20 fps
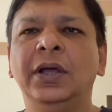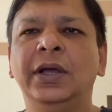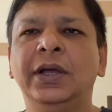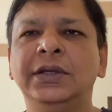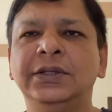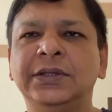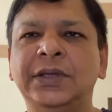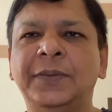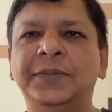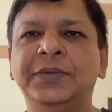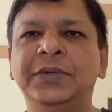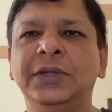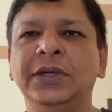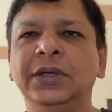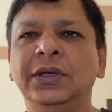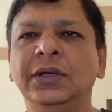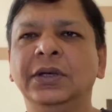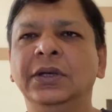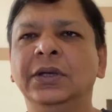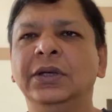
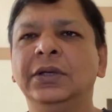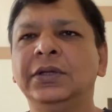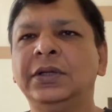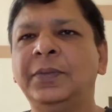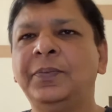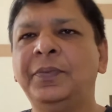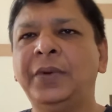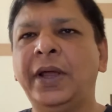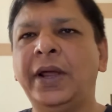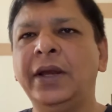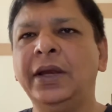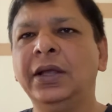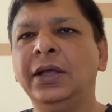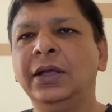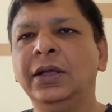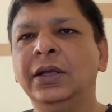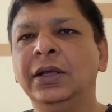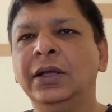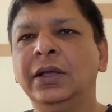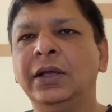inception the planning